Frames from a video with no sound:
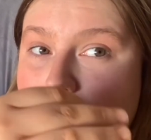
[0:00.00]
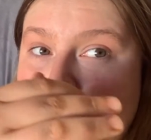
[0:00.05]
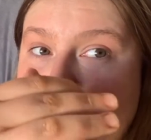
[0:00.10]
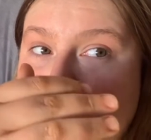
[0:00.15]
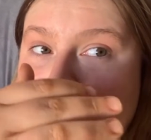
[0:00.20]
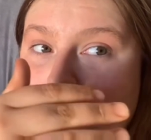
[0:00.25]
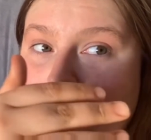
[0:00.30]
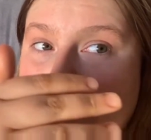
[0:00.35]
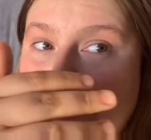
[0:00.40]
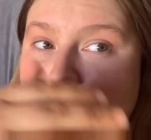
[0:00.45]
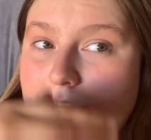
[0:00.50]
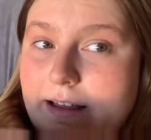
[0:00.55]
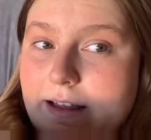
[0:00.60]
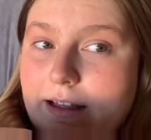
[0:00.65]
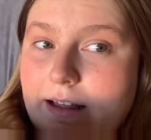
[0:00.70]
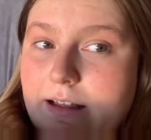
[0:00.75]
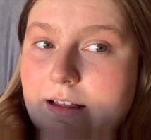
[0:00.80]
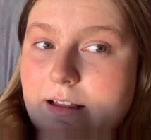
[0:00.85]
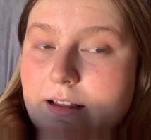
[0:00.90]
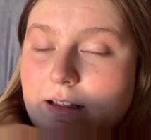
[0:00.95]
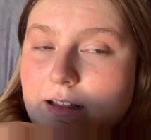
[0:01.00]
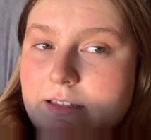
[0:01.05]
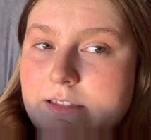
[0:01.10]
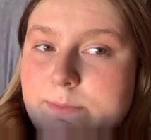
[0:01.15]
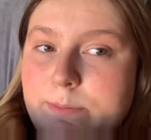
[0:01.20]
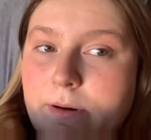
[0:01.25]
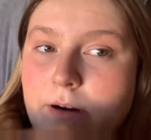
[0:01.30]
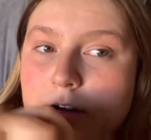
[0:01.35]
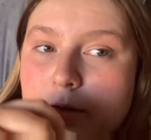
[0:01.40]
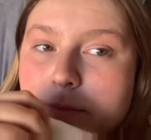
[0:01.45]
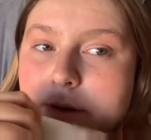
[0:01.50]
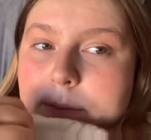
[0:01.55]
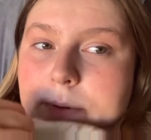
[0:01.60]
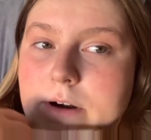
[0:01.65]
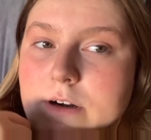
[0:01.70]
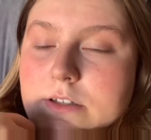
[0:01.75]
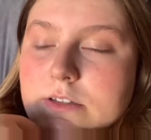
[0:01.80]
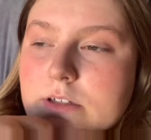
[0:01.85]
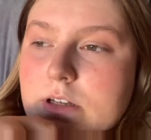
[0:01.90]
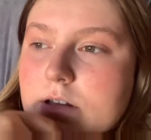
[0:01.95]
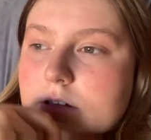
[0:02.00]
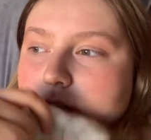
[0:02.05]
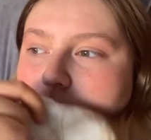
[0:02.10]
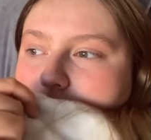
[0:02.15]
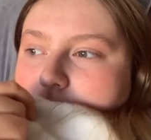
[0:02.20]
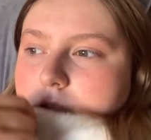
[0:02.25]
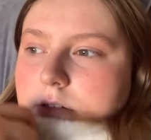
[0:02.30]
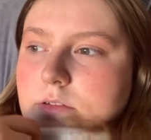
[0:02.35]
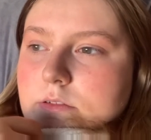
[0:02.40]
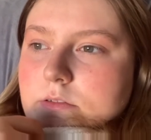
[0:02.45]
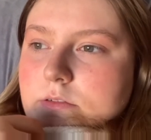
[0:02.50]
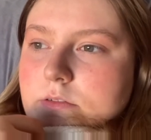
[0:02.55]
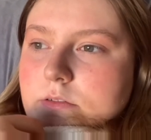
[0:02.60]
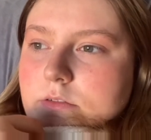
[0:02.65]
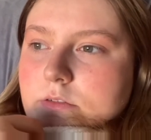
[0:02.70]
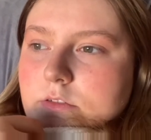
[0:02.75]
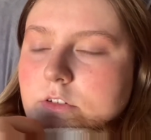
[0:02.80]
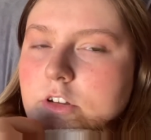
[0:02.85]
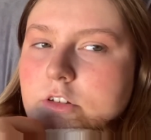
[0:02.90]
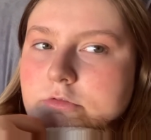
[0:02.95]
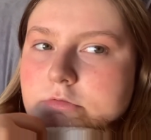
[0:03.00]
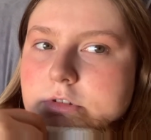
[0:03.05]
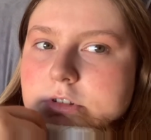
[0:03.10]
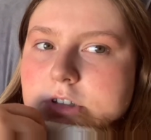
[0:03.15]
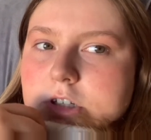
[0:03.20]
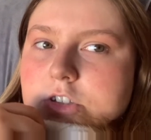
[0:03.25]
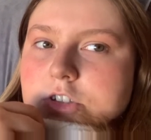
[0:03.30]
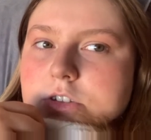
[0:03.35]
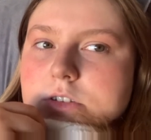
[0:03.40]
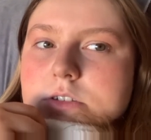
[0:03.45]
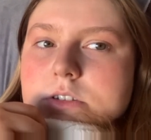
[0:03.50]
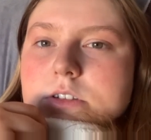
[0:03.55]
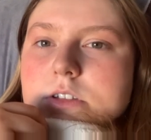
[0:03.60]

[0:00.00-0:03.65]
Like, it's part of my personality, doing transitions.